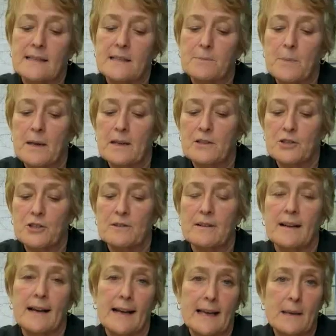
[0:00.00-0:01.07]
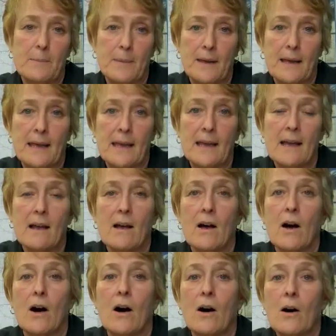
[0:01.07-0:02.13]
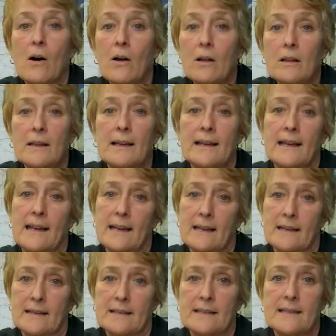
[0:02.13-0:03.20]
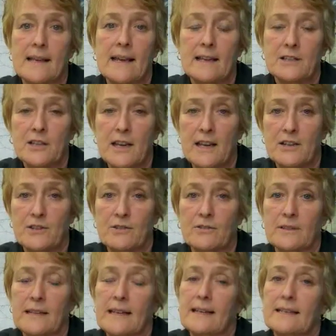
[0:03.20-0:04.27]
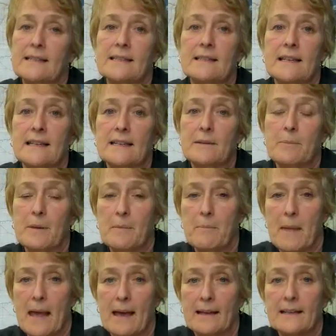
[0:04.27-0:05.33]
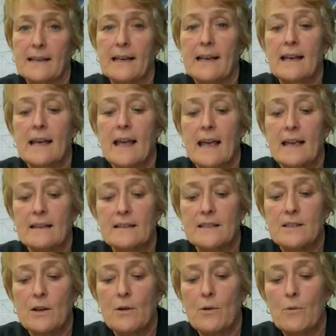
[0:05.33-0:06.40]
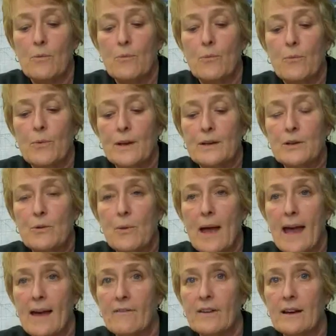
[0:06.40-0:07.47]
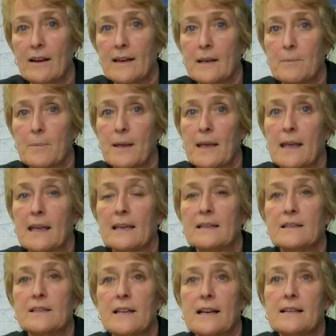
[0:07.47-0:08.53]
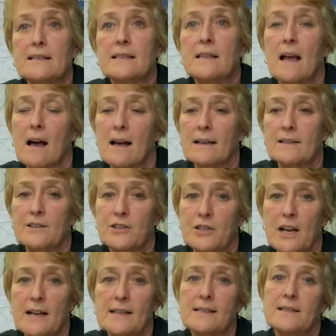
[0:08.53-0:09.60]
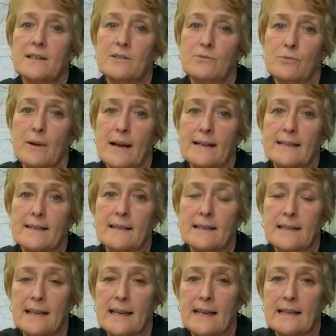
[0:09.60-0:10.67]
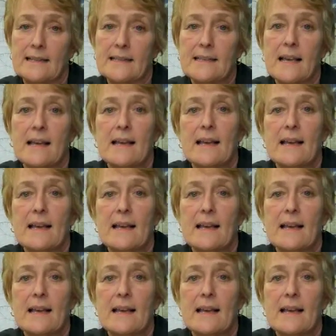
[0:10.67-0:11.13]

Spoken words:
a speech IEP, all his educational needs need to be met. And so when you have an IEP, it does not just address the needs